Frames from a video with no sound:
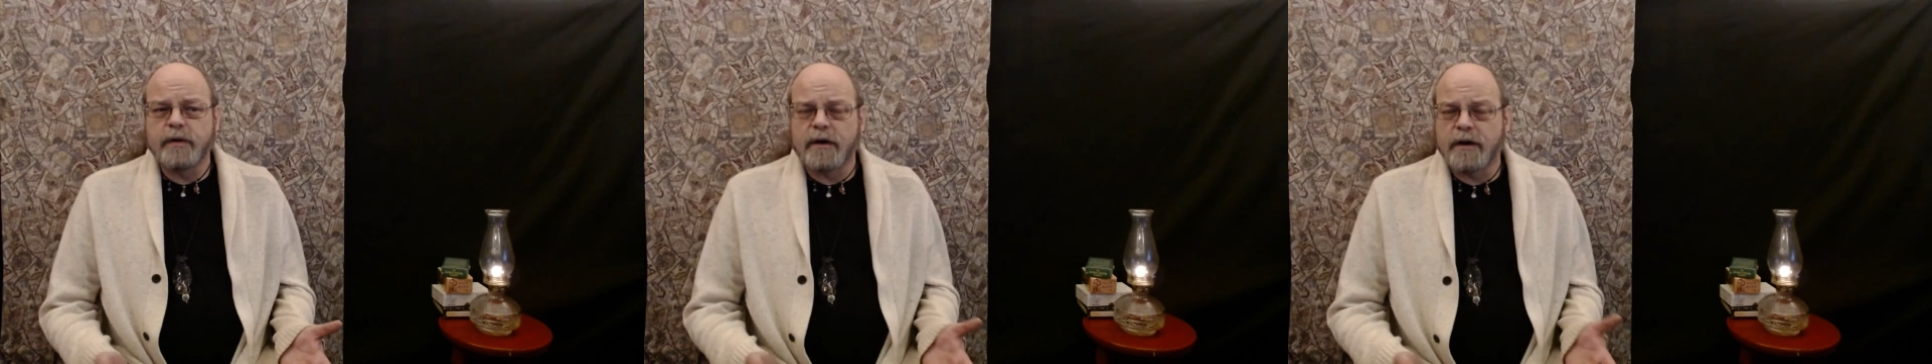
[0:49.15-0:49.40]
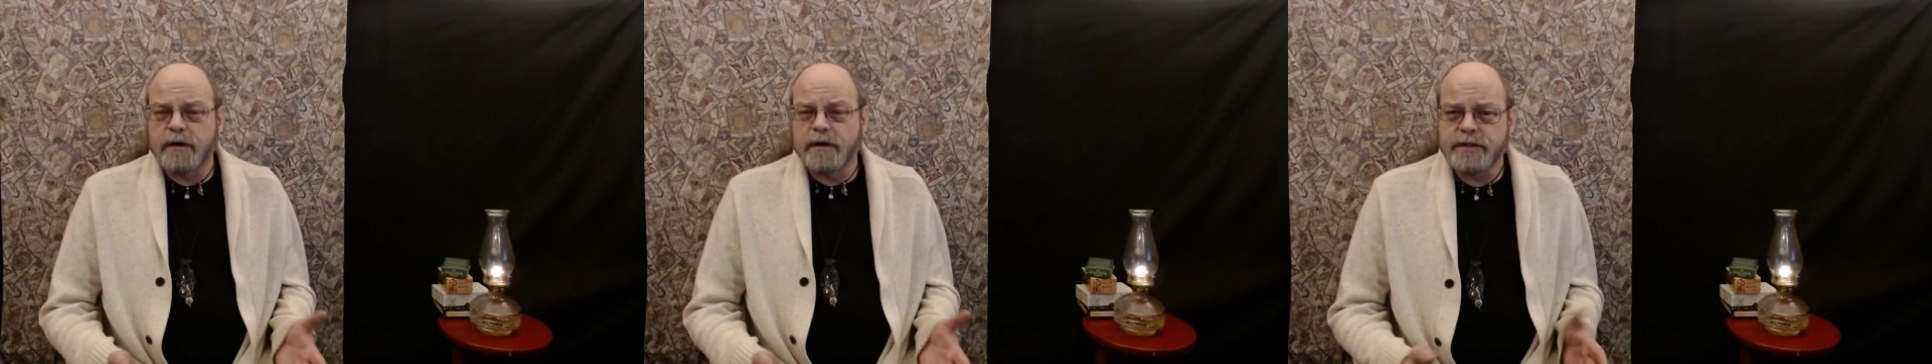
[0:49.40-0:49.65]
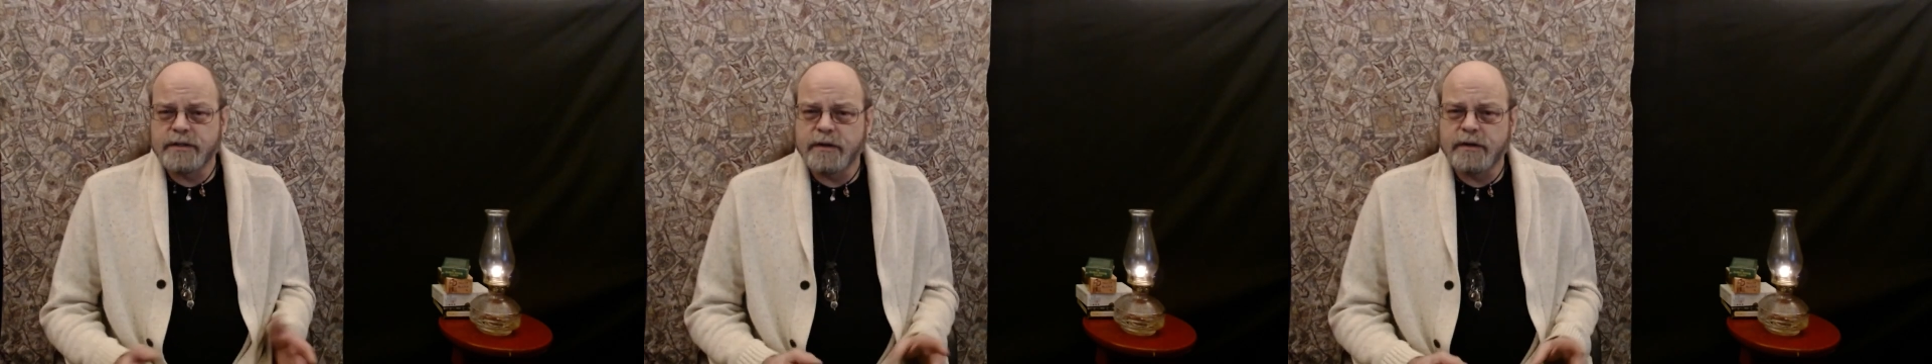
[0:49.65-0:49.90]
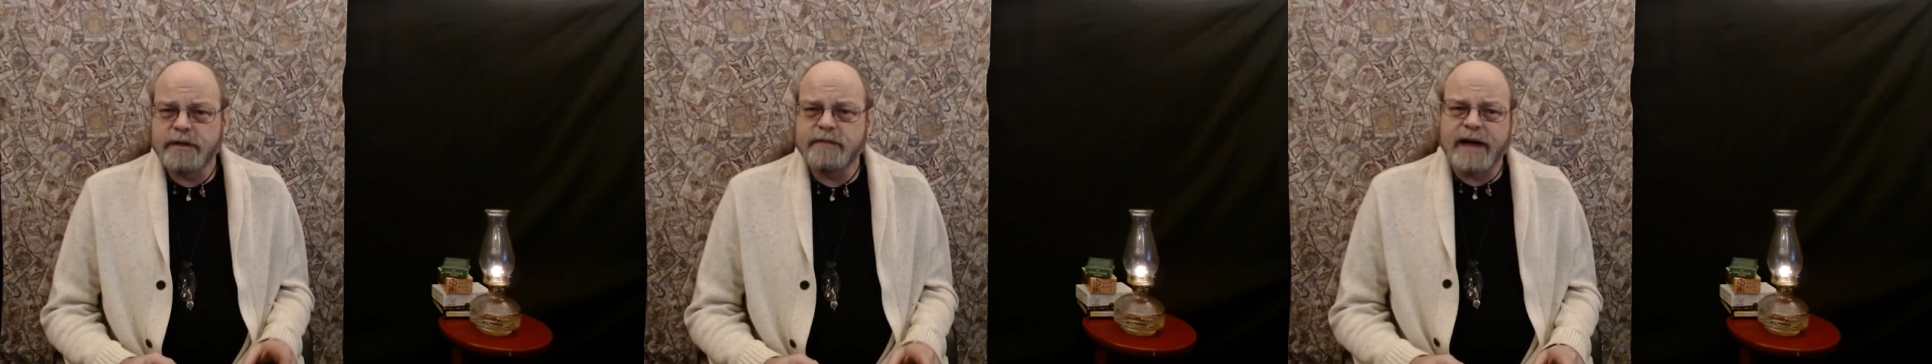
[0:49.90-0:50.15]
cards,
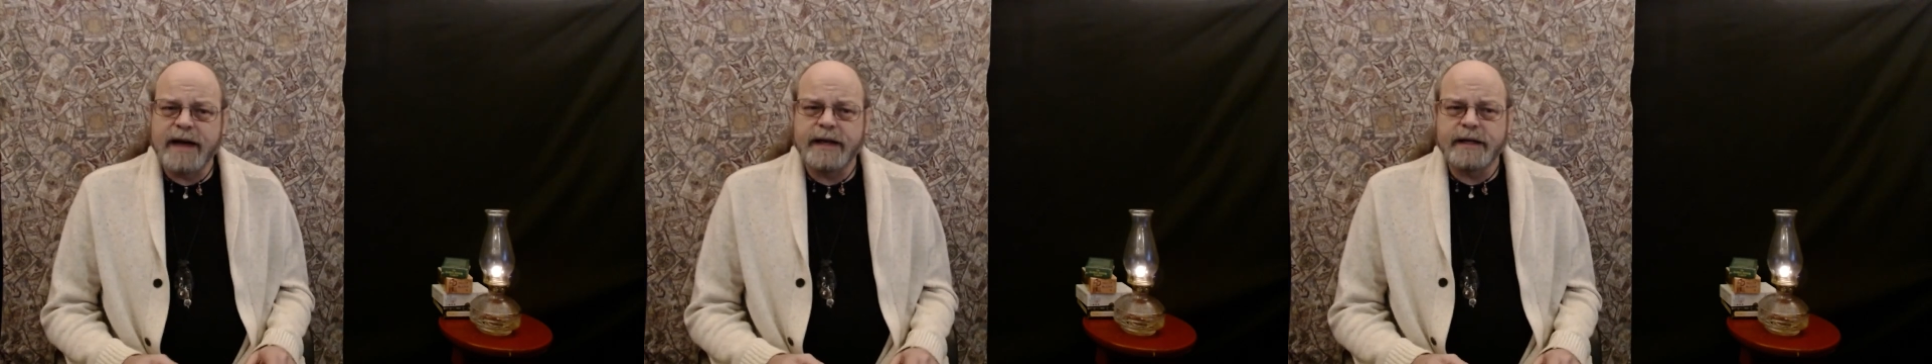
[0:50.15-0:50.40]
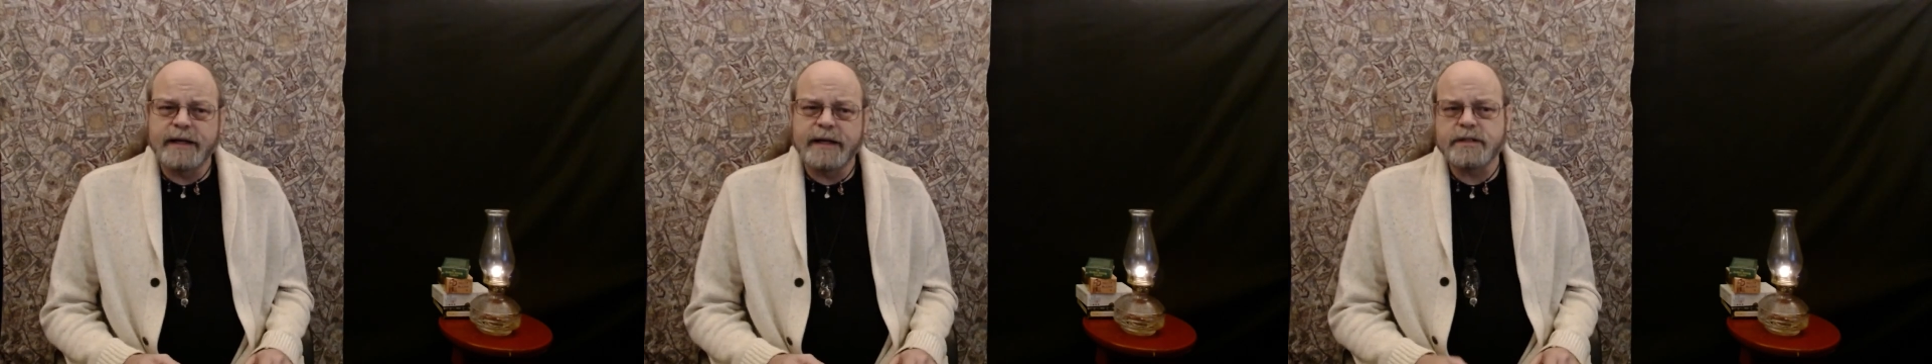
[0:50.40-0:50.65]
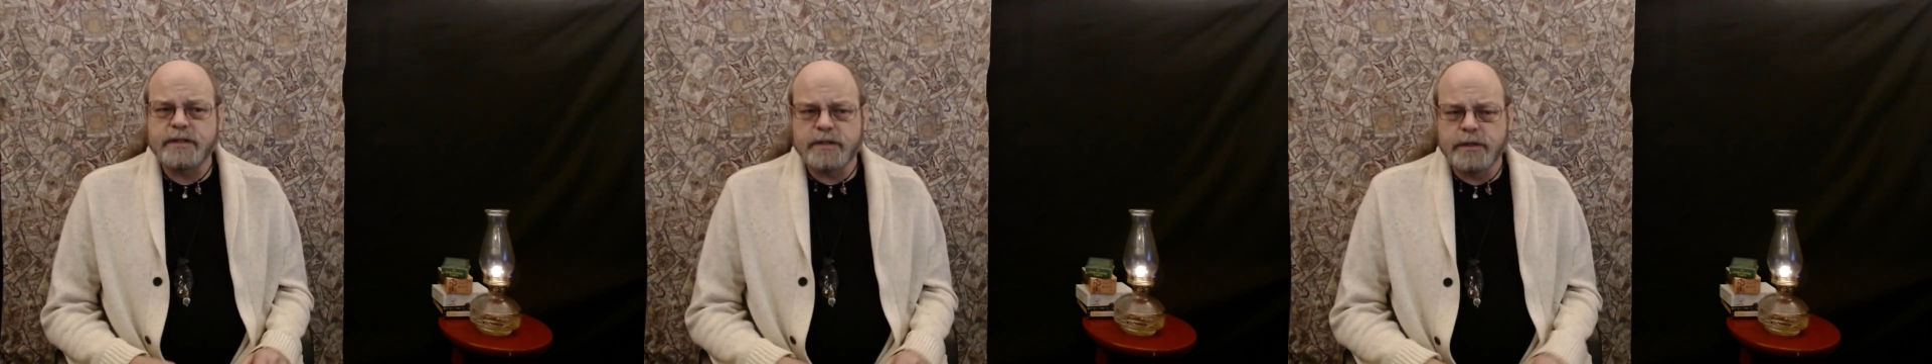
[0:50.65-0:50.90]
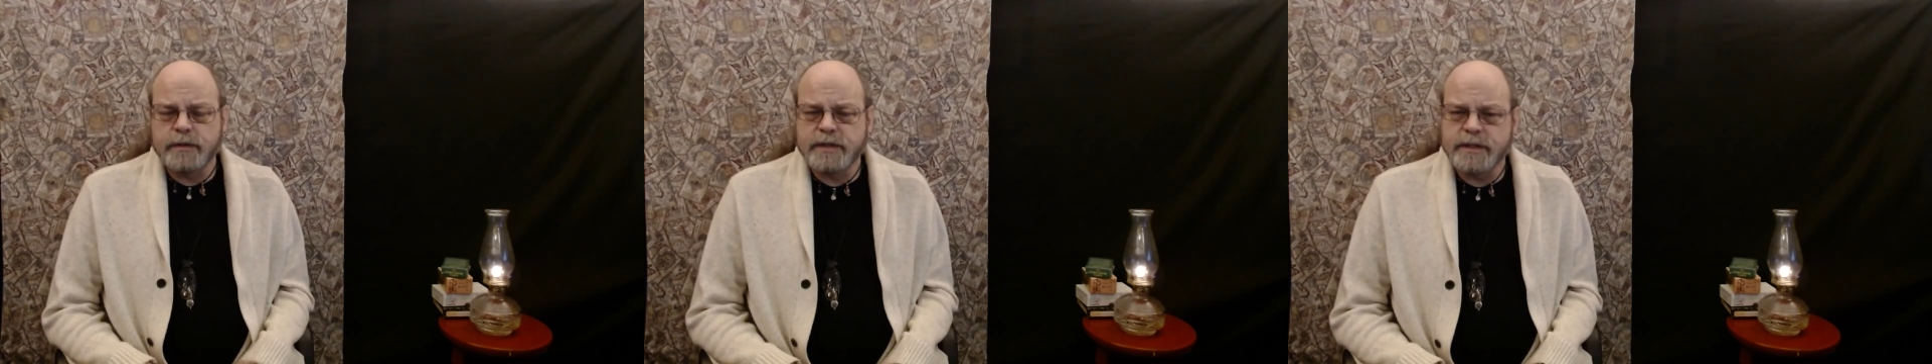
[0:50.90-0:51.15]
are divided into
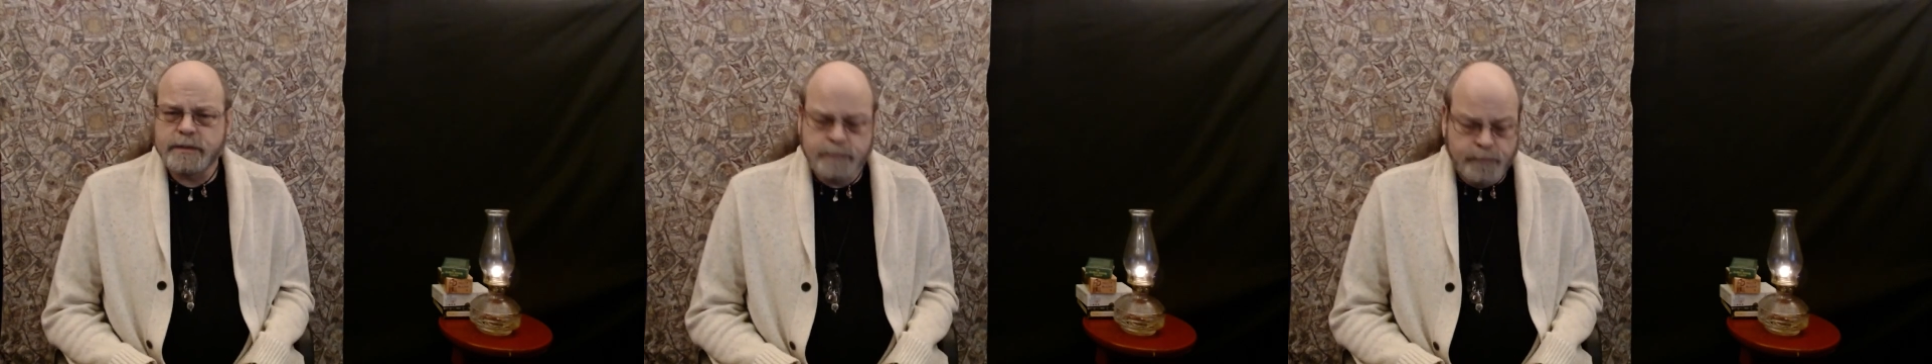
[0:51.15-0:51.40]
suits.